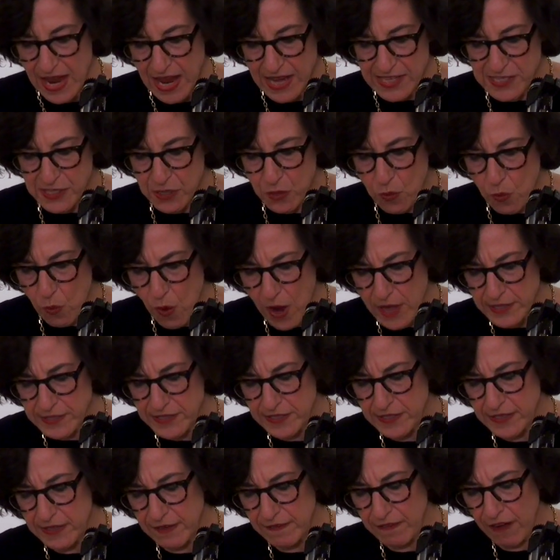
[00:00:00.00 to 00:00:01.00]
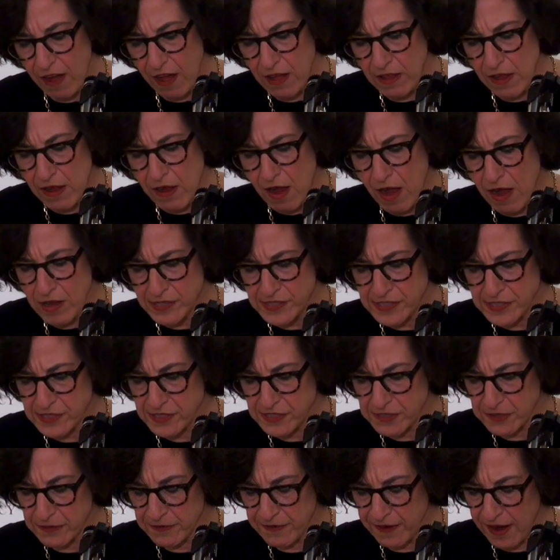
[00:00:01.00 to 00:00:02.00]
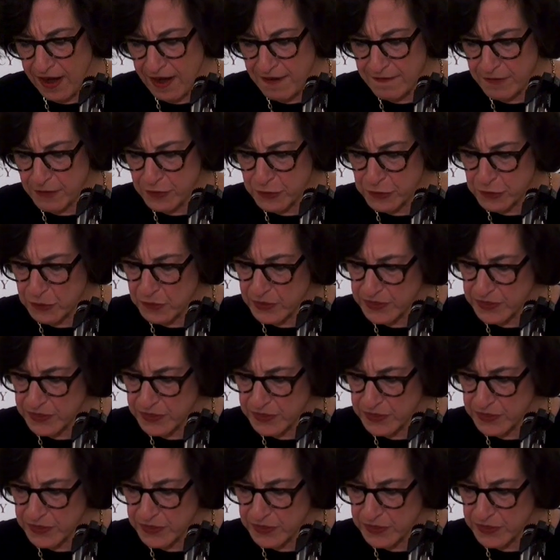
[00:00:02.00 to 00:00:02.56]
As the quantity of Holocaust survivors